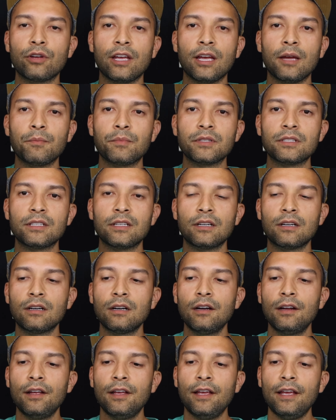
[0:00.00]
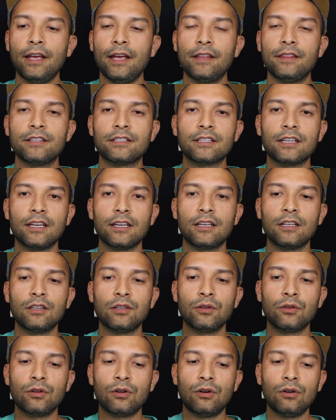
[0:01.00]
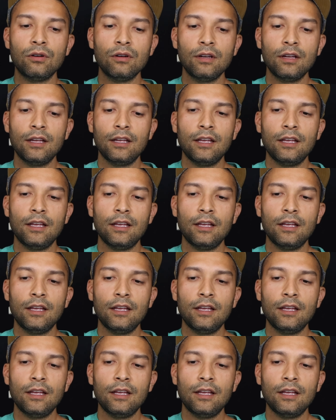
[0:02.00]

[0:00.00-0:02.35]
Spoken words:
campus here, and this skate can do it all.